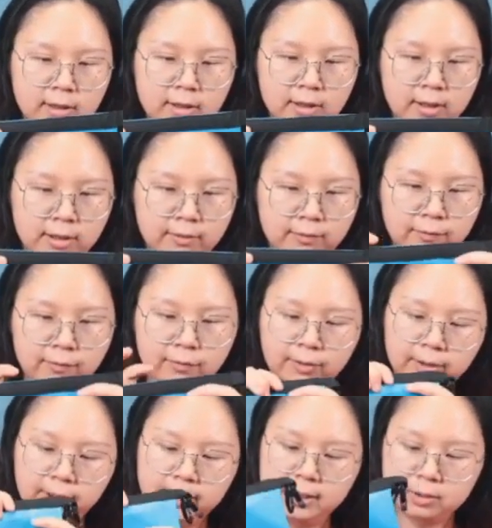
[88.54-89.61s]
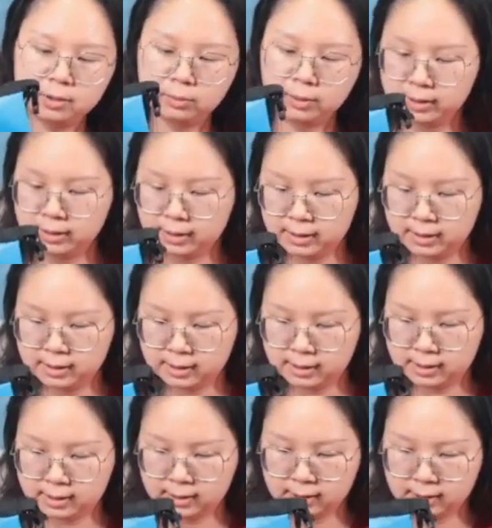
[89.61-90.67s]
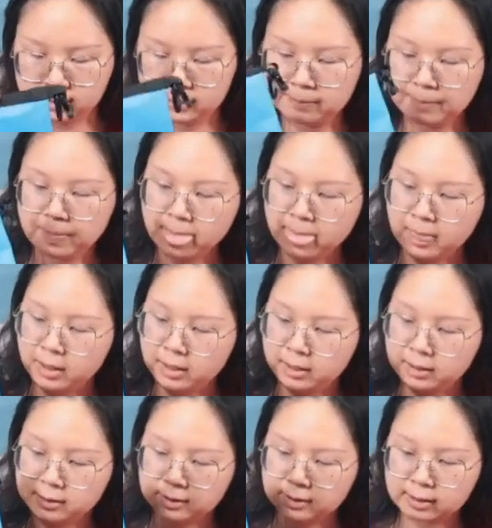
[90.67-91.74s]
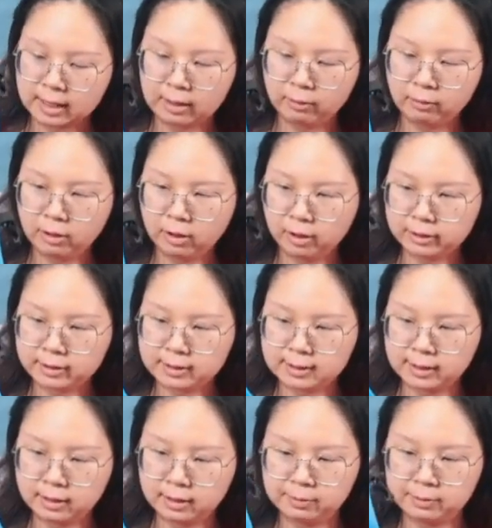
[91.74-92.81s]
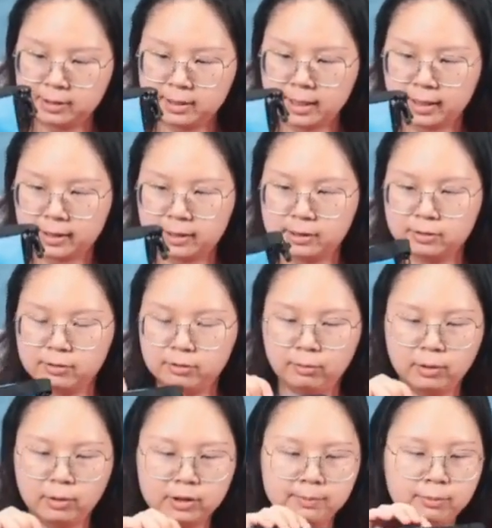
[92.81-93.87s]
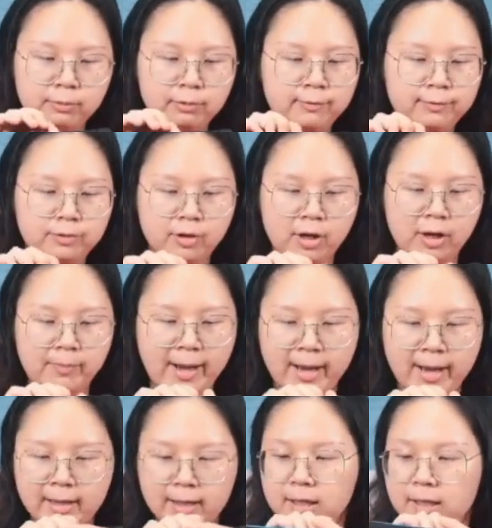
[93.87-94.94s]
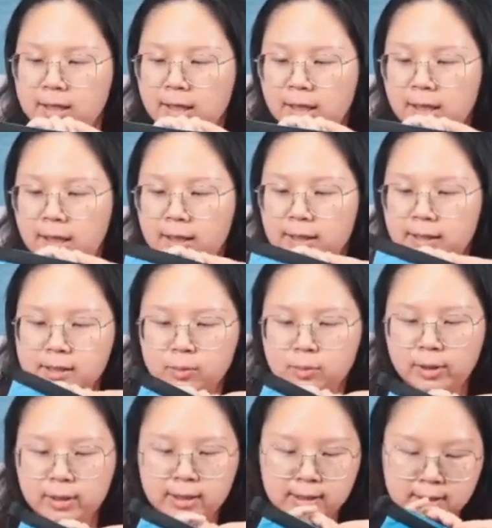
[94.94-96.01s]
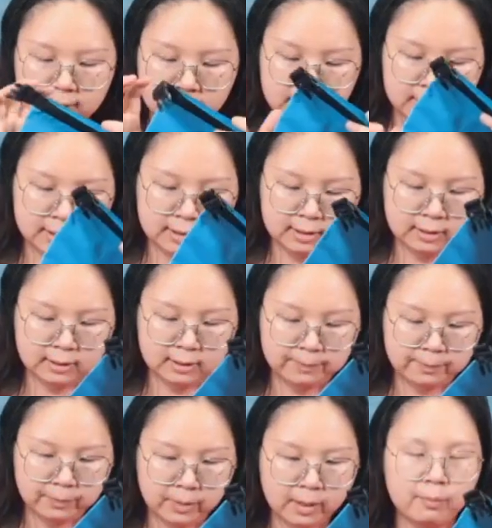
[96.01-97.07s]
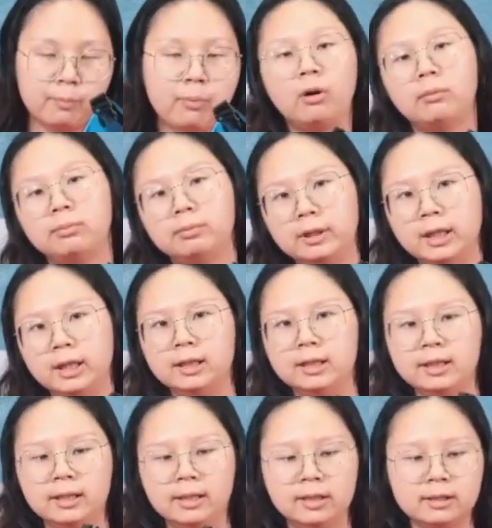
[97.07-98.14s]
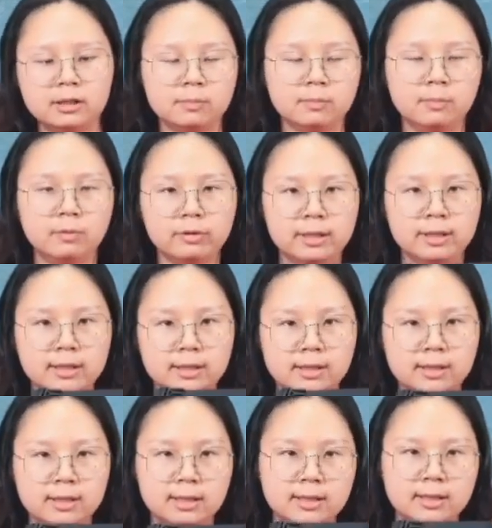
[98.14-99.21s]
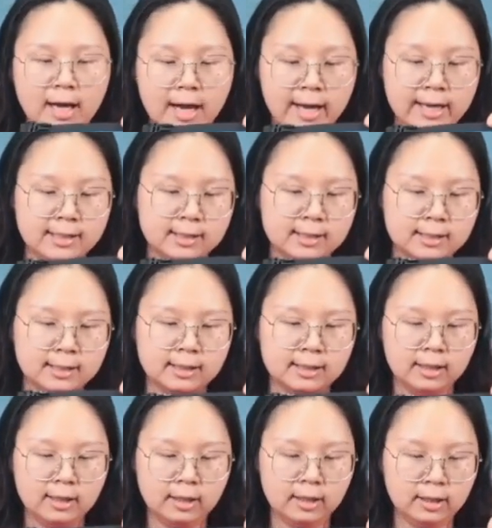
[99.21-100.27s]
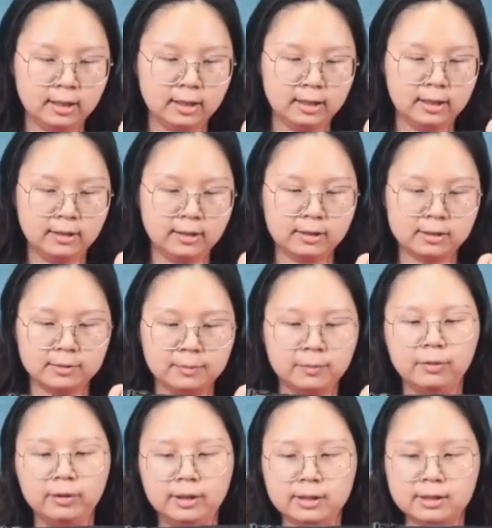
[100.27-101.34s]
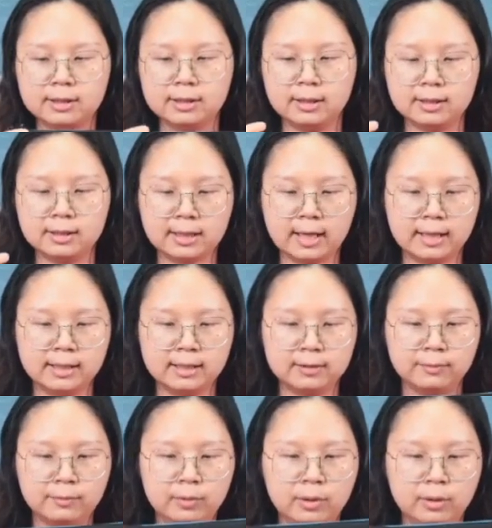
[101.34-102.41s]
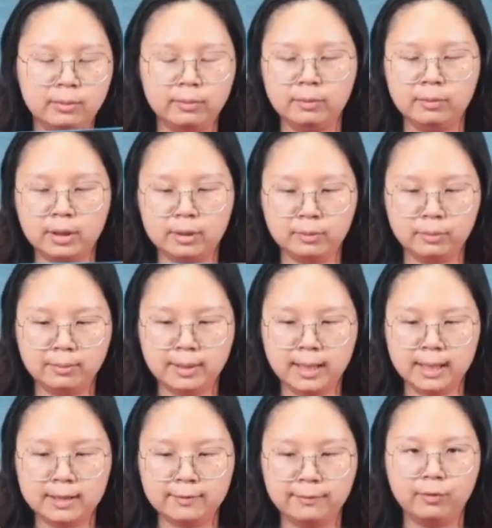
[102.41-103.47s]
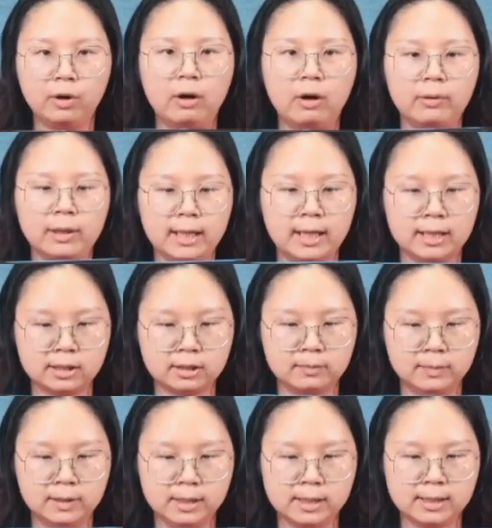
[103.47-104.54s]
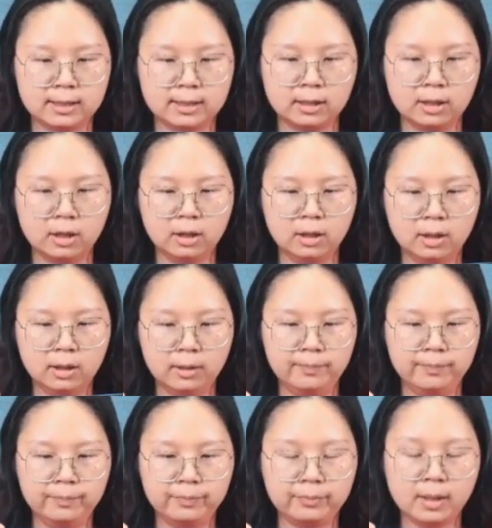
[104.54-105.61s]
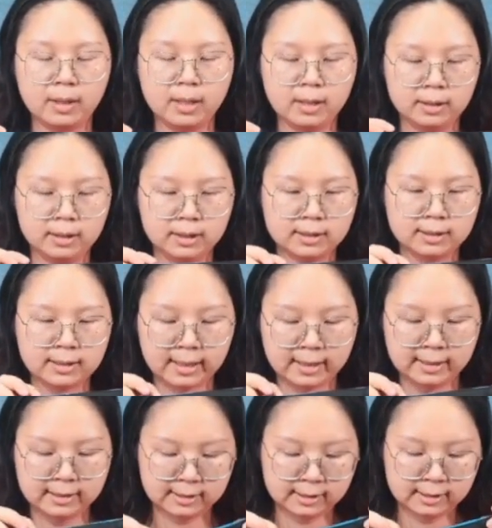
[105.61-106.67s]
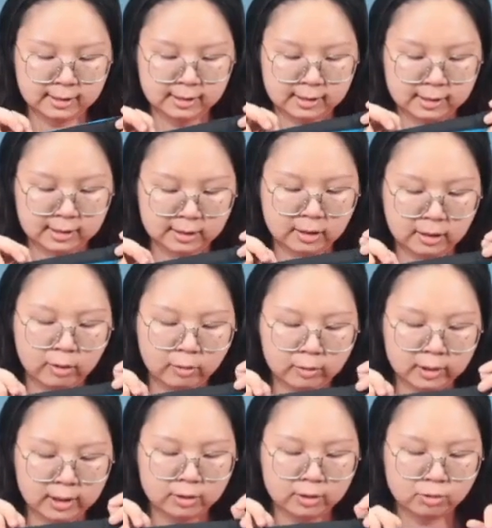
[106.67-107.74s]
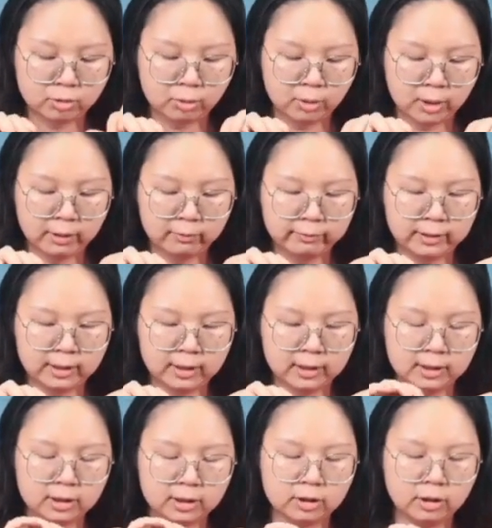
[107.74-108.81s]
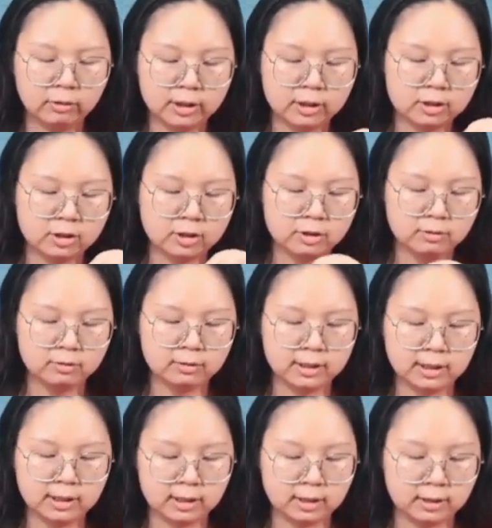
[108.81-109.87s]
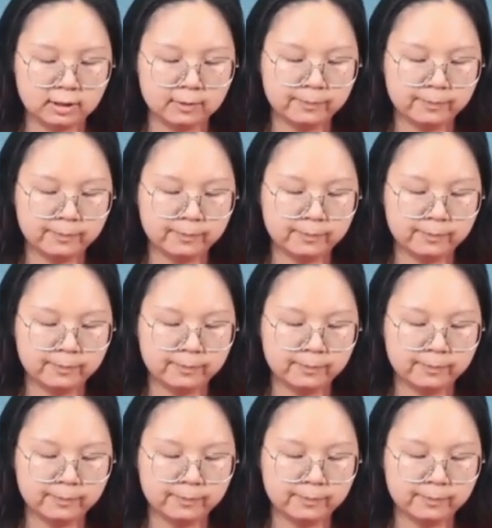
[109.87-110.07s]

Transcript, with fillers: Um, for this one is uh, is our hot seal product waterproof dry bag. Uh, this one is probably the smallest size, uh, smallest size we, we, we made for our customers. Um, this size is only 12, is only 2 liter.